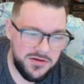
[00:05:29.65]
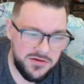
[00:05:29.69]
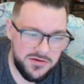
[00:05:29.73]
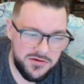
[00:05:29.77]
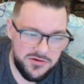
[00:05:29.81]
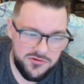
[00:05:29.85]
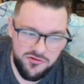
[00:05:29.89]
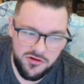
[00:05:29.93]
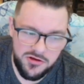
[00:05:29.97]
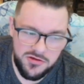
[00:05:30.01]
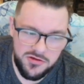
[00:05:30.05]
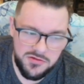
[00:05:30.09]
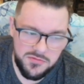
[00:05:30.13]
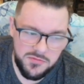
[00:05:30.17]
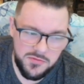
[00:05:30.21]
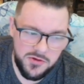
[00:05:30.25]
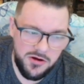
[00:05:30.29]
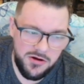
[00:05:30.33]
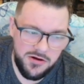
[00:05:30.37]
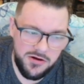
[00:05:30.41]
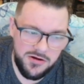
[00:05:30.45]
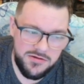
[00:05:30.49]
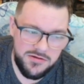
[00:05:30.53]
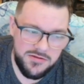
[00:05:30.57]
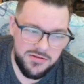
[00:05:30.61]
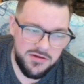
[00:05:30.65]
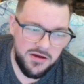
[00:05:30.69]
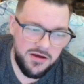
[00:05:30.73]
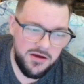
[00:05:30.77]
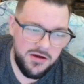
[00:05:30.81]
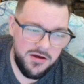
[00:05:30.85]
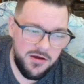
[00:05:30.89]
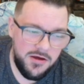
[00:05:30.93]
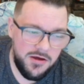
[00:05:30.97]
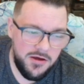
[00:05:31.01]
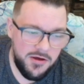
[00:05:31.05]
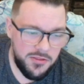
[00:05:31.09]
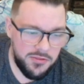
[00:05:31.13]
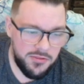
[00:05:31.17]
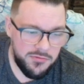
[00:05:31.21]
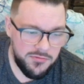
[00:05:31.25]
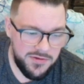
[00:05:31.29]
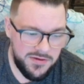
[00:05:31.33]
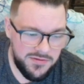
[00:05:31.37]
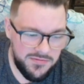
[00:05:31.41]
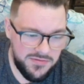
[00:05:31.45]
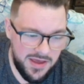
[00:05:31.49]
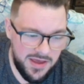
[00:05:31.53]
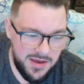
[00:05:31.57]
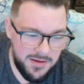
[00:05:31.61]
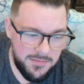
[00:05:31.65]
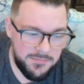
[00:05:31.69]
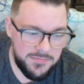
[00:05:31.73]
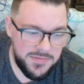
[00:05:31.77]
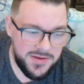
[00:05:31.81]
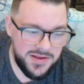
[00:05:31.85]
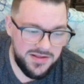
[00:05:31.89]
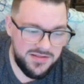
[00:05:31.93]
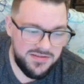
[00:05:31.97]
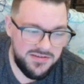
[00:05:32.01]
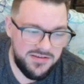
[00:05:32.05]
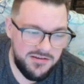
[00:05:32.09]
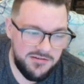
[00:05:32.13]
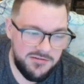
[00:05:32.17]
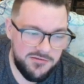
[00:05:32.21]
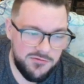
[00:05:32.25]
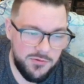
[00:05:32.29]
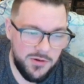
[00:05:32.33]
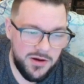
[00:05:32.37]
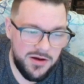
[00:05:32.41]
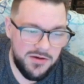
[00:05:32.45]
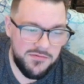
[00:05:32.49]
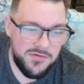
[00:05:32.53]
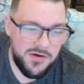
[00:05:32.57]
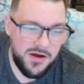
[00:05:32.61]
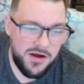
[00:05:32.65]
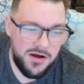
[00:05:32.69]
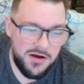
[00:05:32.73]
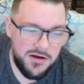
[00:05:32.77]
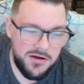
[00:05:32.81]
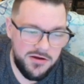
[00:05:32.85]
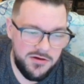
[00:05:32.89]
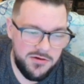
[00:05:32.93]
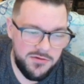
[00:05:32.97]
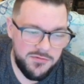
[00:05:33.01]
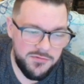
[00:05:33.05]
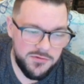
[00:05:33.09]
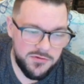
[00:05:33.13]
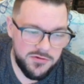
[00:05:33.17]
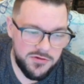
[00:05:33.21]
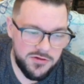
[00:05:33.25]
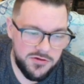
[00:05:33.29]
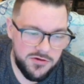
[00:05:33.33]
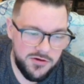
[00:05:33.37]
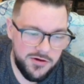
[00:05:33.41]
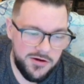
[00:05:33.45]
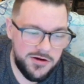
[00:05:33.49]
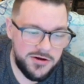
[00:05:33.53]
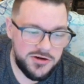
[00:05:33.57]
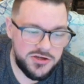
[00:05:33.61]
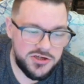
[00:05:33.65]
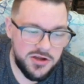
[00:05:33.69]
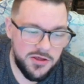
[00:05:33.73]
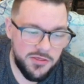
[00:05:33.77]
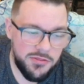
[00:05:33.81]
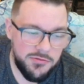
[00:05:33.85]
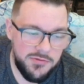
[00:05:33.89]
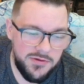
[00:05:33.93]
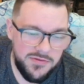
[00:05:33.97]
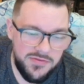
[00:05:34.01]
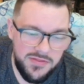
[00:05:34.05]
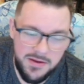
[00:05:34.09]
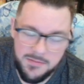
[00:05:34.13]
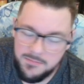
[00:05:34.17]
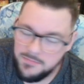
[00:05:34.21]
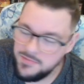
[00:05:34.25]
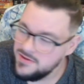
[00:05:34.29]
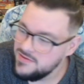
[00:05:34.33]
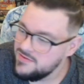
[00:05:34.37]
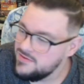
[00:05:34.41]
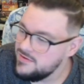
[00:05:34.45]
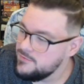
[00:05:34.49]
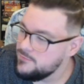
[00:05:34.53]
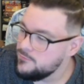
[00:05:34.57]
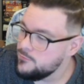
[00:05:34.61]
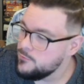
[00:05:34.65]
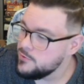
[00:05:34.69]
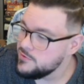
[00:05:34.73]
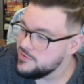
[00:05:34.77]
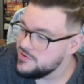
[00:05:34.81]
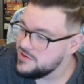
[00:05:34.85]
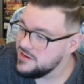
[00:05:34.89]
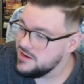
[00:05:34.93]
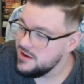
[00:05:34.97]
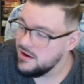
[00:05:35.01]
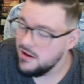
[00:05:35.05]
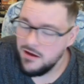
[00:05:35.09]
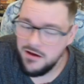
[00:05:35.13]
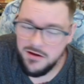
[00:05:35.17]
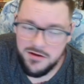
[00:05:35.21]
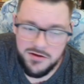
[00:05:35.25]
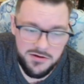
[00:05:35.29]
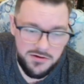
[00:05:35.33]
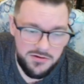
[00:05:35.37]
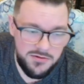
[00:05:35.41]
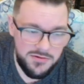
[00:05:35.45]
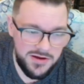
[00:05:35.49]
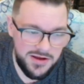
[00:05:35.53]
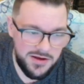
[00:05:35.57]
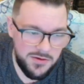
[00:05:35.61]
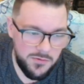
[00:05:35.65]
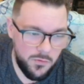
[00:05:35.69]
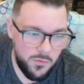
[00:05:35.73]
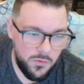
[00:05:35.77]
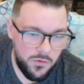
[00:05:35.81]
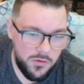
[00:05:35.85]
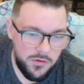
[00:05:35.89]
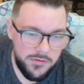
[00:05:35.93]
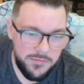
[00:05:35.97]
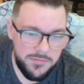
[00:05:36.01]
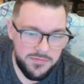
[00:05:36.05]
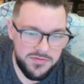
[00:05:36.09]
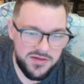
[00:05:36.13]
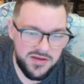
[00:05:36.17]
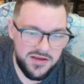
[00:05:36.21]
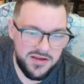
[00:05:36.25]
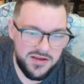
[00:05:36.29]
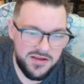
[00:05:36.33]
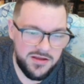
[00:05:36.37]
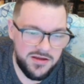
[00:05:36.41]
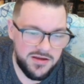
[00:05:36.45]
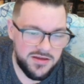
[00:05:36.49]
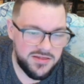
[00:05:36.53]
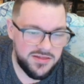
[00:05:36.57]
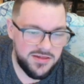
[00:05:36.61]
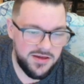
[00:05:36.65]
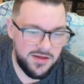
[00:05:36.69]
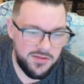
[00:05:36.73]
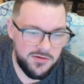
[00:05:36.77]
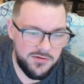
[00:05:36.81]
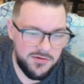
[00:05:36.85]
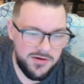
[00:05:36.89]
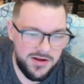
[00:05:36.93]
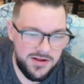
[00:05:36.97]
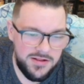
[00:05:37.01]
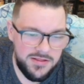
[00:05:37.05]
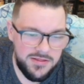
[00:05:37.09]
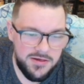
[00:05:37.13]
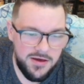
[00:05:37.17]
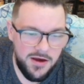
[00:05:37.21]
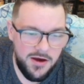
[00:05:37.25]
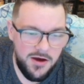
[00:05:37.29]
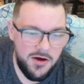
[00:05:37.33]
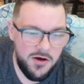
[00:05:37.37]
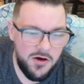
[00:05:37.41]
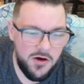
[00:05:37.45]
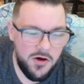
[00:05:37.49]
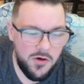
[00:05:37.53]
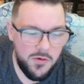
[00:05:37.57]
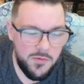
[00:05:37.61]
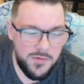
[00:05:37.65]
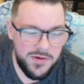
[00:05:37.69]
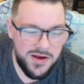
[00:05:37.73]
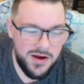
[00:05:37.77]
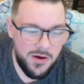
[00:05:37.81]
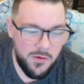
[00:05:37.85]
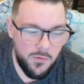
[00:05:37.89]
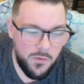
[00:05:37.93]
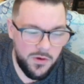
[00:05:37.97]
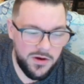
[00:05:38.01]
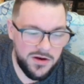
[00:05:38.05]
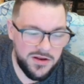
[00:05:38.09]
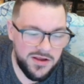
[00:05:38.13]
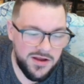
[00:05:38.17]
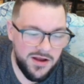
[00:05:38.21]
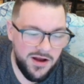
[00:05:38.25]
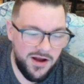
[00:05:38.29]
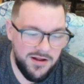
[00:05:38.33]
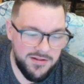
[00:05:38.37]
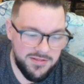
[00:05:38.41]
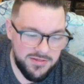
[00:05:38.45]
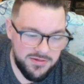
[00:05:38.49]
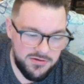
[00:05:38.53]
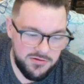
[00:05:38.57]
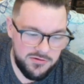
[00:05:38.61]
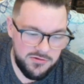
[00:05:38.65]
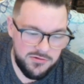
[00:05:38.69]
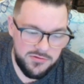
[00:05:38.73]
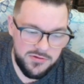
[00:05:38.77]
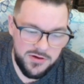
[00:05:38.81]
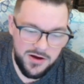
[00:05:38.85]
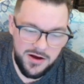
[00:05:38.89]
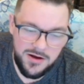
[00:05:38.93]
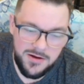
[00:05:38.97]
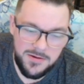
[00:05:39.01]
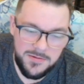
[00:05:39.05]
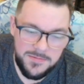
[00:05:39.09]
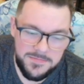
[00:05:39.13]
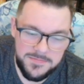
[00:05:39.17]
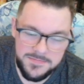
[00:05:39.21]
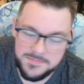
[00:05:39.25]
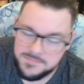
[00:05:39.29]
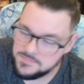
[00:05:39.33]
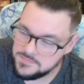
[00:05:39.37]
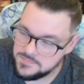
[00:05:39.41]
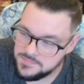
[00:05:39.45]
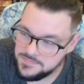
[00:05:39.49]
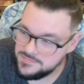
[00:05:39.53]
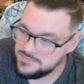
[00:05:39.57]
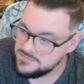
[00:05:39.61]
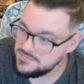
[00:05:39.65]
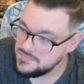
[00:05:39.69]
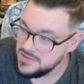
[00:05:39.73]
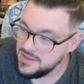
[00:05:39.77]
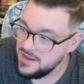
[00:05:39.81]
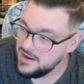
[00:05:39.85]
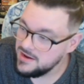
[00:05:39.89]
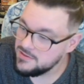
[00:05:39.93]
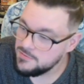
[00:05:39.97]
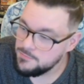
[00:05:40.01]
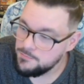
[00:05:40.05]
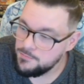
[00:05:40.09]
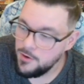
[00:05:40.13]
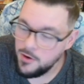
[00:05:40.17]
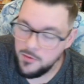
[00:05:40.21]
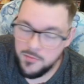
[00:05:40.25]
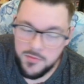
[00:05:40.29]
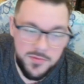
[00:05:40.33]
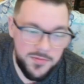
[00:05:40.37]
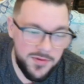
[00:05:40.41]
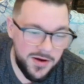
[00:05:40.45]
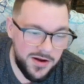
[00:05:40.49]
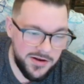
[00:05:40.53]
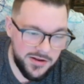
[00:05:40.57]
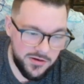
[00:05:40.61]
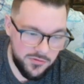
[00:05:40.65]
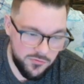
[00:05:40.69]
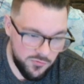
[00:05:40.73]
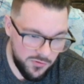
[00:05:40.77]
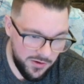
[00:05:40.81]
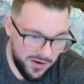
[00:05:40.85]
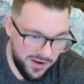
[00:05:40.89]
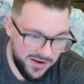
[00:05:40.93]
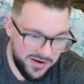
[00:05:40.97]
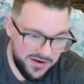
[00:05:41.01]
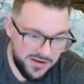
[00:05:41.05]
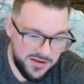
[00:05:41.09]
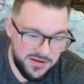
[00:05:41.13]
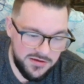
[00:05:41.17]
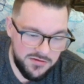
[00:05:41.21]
Draw some cards. 3 of that BT12 Agu for search. 3 of that BT14 Agu. It warps. It accelerates. We got 1 Gatsu. It's Pomumon in red.